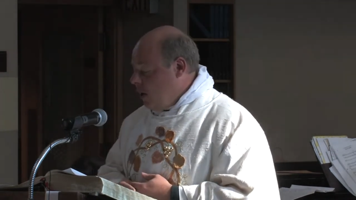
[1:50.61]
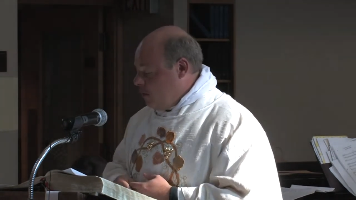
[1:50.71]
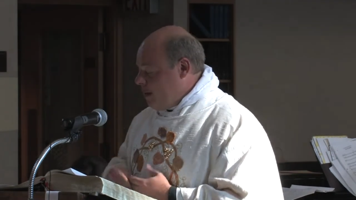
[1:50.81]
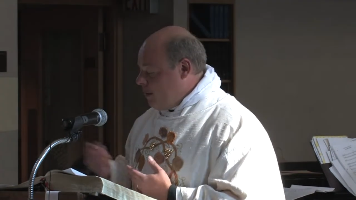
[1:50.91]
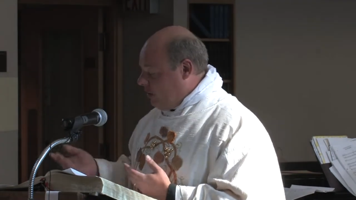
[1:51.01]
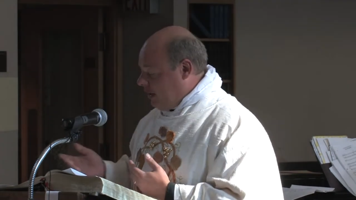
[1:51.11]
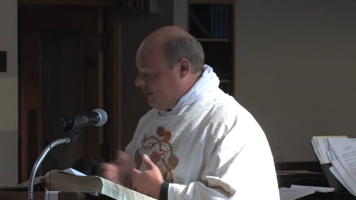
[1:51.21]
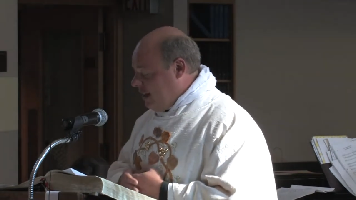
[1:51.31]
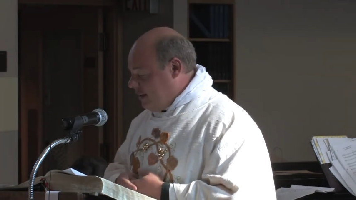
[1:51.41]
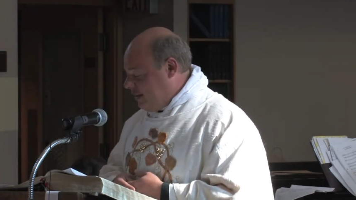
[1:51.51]
Remember, I
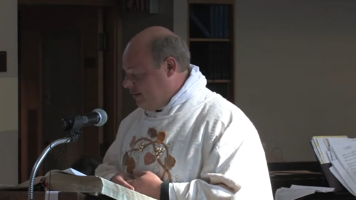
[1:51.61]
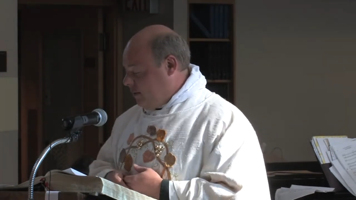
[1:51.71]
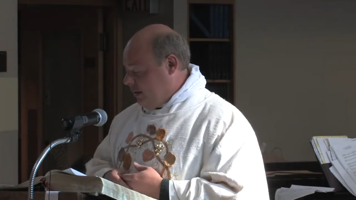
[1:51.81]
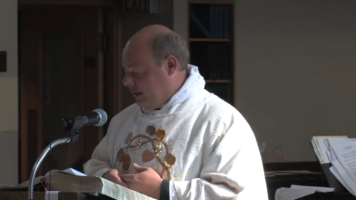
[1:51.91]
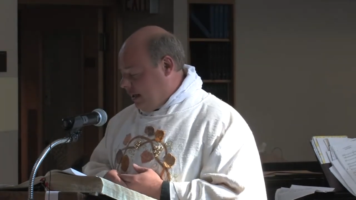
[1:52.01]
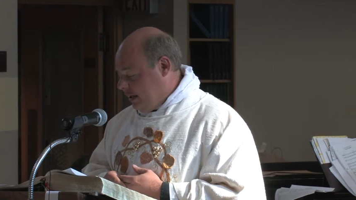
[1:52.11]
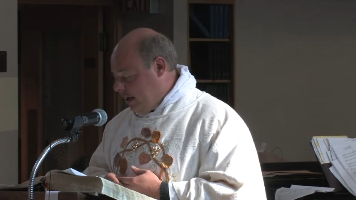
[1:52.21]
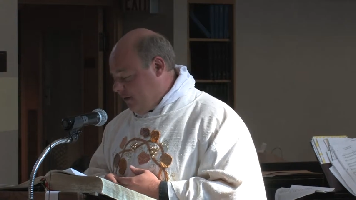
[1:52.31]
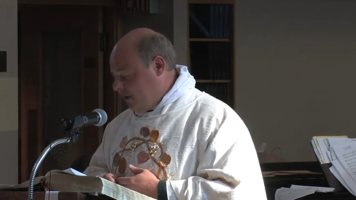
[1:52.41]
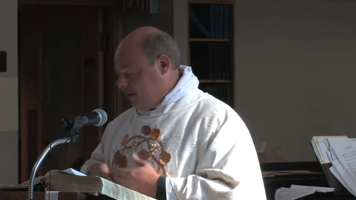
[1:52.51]
said that something like
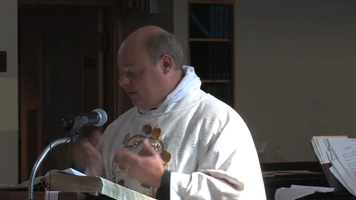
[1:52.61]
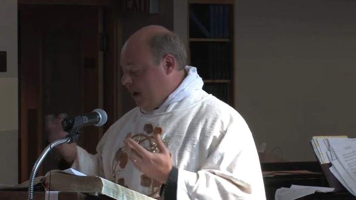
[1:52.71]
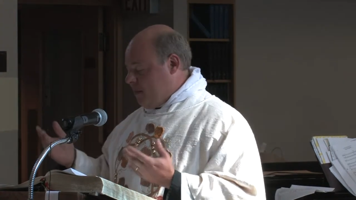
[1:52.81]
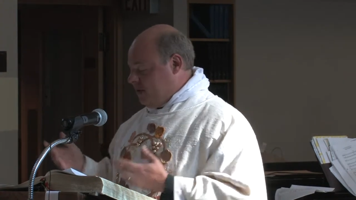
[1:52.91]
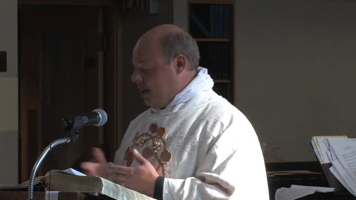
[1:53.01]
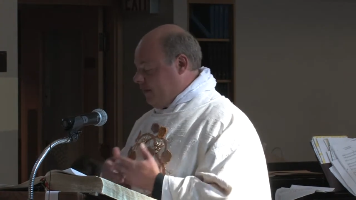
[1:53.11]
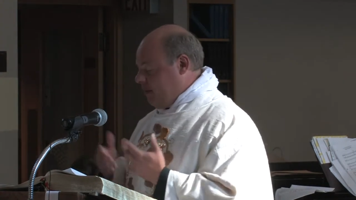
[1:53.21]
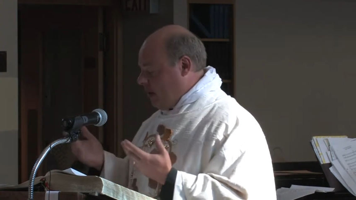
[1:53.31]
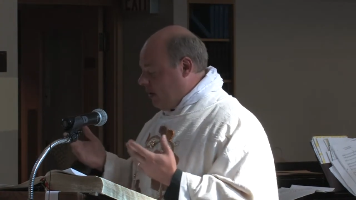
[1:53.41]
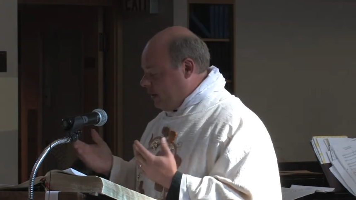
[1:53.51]
55% uh, of
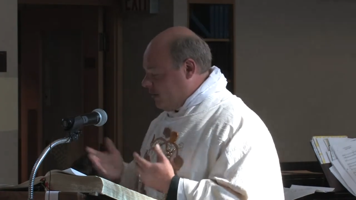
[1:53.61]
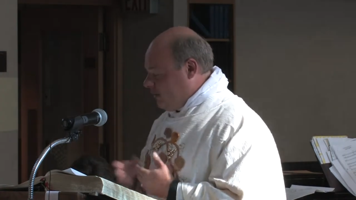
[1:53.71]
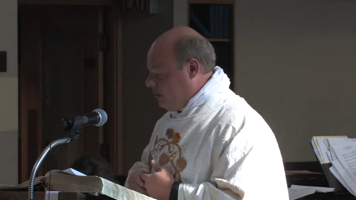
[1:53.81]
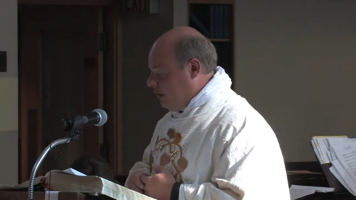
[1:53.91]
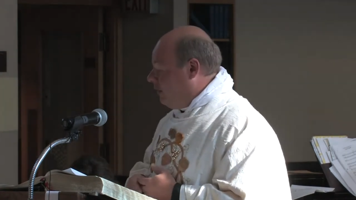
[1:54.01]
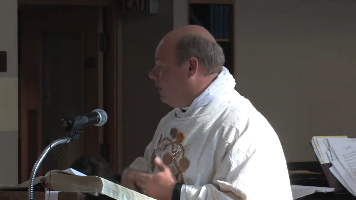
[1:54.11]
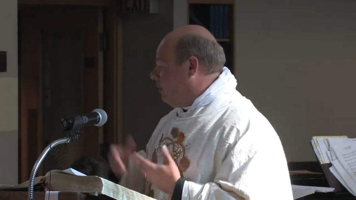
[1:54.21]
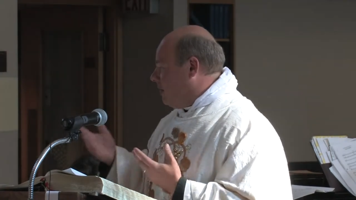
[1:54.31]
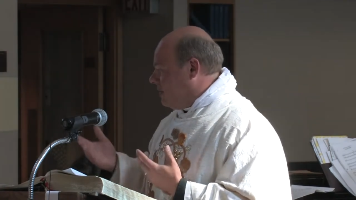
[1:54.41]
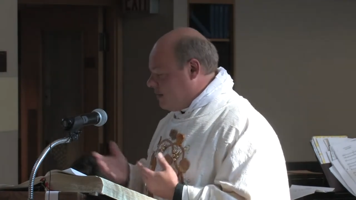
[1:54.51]
Americans believe in the
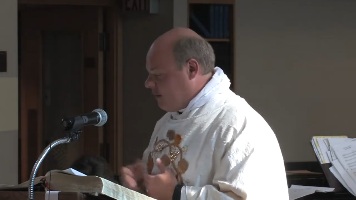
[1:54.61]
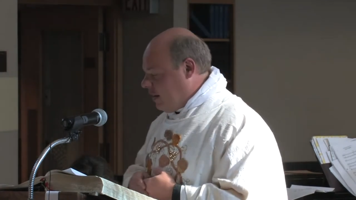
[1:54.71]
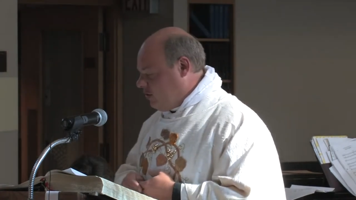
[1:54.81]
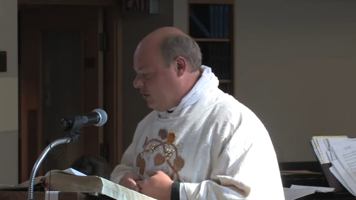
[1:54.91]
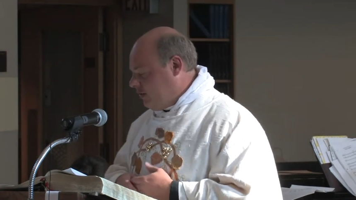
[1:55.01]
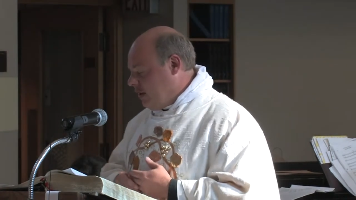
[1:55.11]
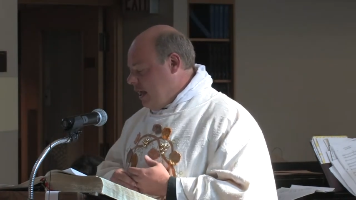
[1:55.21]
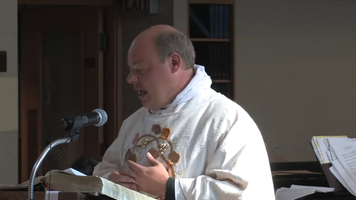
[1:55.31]
presence of angels.